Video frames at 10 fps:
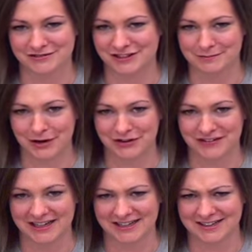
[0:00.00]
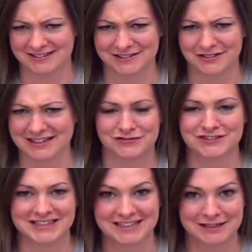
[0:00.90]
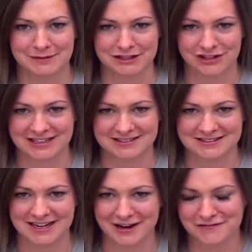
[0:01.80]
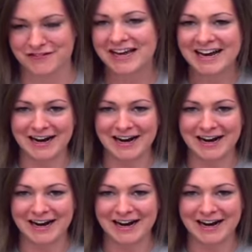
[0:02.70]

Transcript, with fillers: It's really motivating. And also thanks for sending me great stuff.